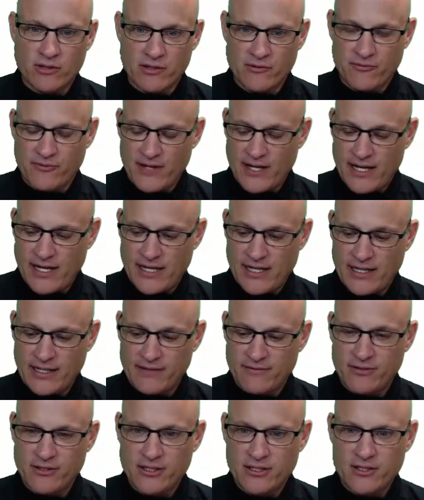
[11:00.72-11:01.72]

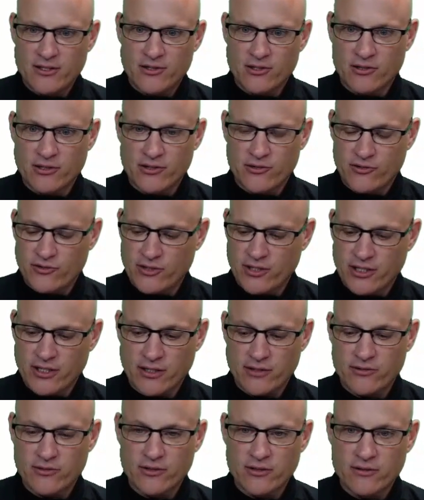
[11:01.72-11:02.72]
twenty-five,
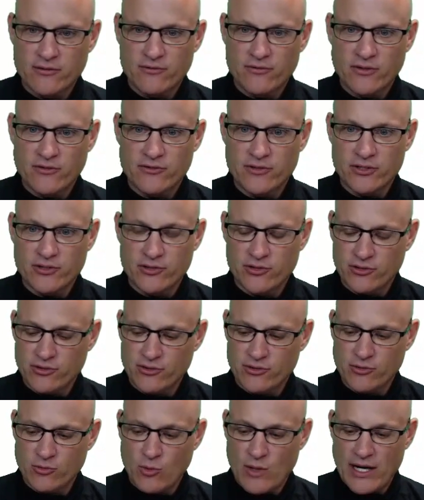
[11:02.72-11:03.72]
thirty-six,
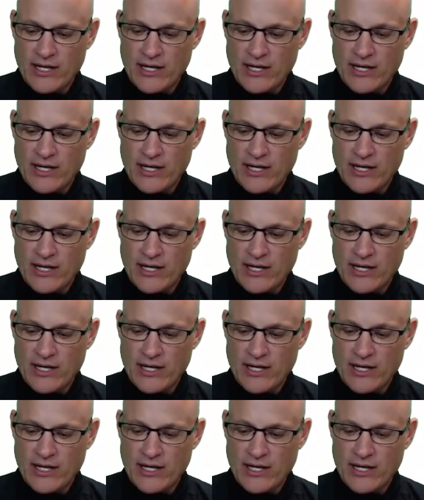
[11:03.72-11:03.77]
fifty-two.